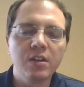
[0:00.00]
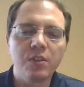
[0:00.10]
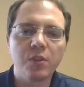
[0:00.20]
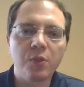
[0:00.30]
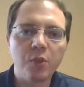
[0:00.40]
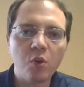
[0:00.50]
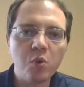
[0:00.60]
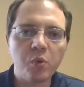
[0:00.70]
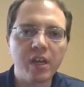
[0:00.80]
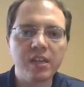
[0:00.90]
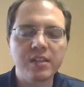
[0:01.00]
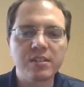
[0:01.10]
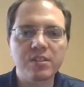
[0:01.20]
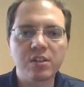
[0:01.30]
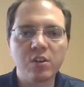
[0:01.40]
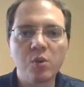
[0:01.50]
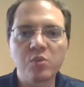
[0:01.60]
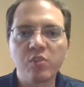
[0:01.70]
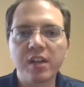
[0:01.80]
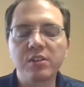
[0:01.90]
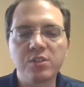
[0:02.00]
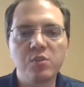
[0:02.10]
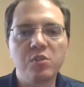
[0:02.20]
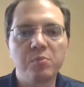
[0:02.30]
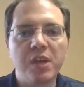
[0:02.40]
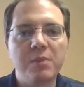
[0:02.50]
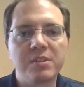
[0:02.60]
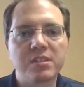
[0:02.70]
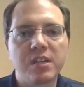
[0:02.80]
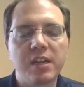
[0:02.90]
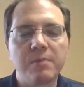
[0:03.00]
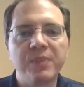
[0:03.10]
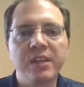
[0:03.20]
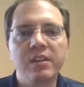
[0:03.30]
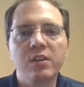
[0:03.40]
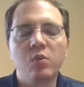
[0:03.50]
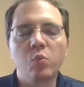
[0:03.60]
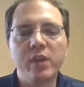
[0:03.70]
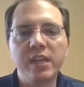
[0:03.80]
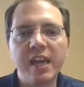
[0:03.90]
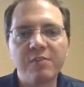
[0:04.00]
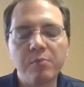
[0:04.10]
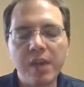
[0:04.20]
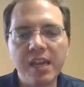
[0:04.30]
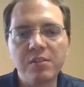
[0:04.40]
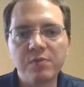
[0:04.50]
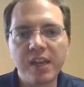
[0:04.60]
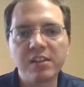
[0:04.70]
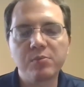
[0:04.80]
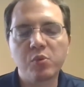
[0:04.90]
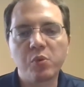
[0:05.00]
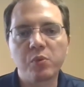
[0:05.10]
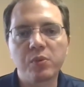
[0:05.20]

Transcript: The third way is to go directly to the payment site. We have made available